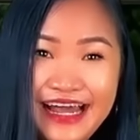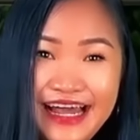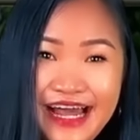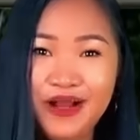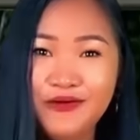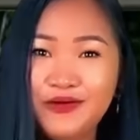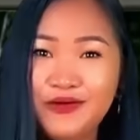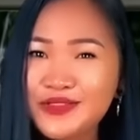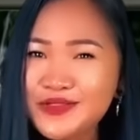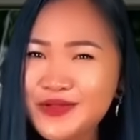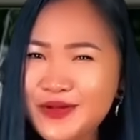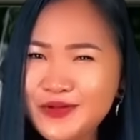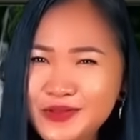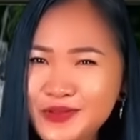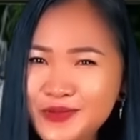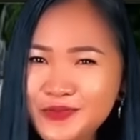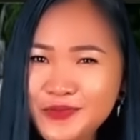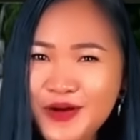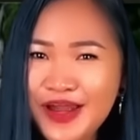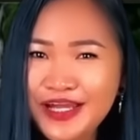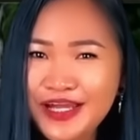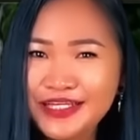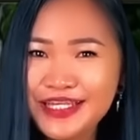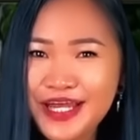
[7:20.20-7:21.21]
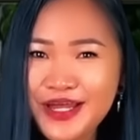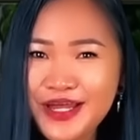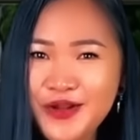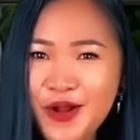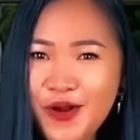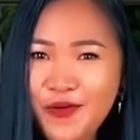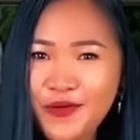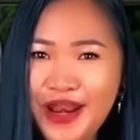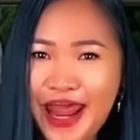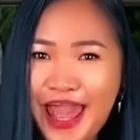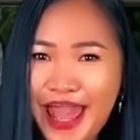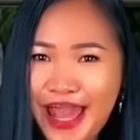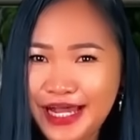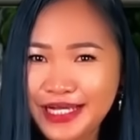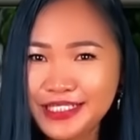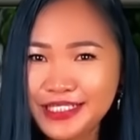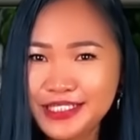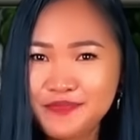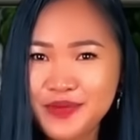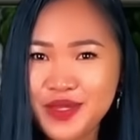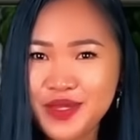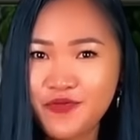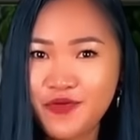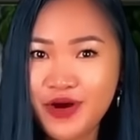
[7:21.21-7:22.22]
I was so surprised that no one
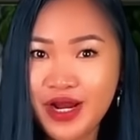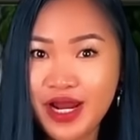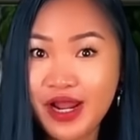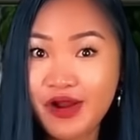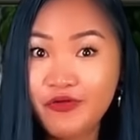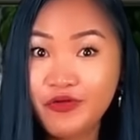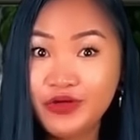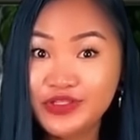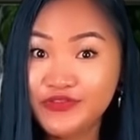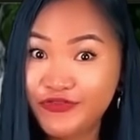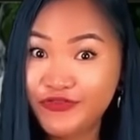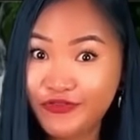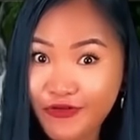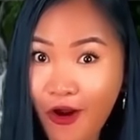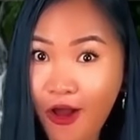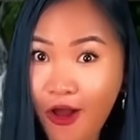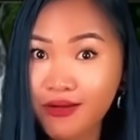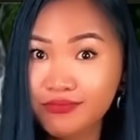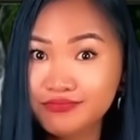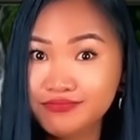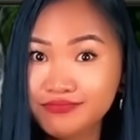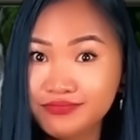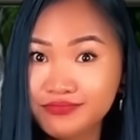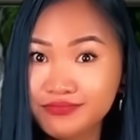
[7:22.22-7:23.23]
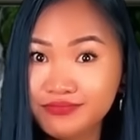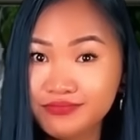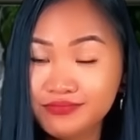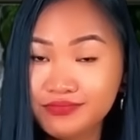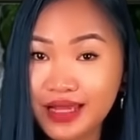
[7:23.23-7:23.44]
asked me where I was from.